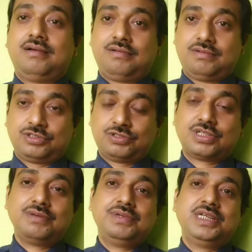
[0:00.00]

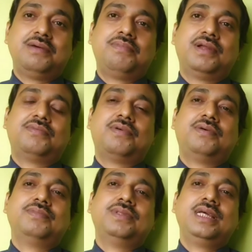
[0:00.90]
social media platform,
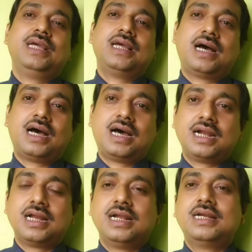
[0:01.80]
they are
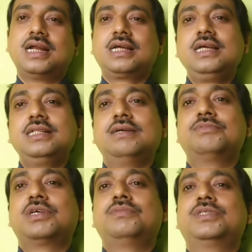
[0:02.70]
dragging
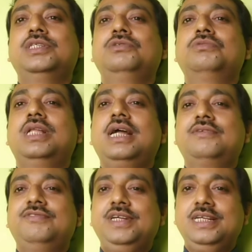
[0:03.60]
themselves into that
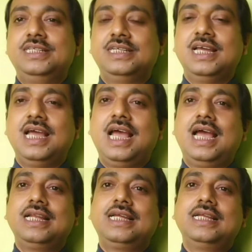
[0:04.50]
field
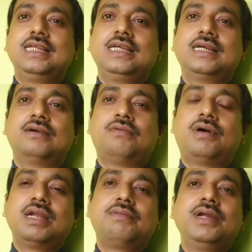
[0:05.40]
and getting
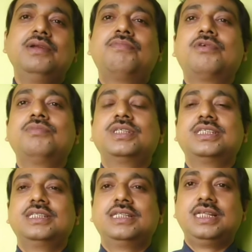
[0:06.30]
whatever
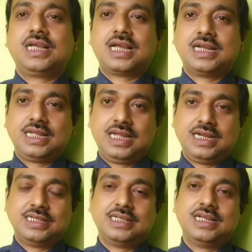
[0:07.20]
information they can
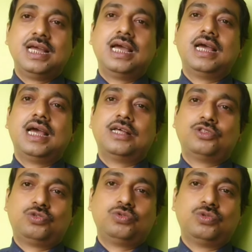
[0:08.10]
get
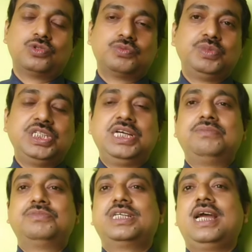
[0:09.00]
through those
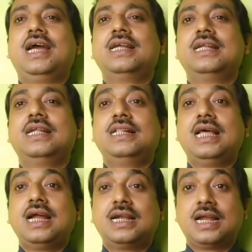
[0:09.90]
mediums, and
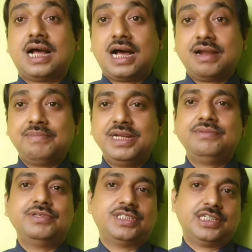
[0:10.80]
that are
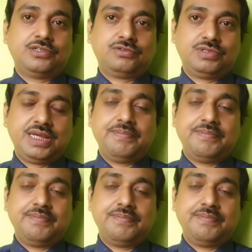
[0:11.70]
beneficial to them.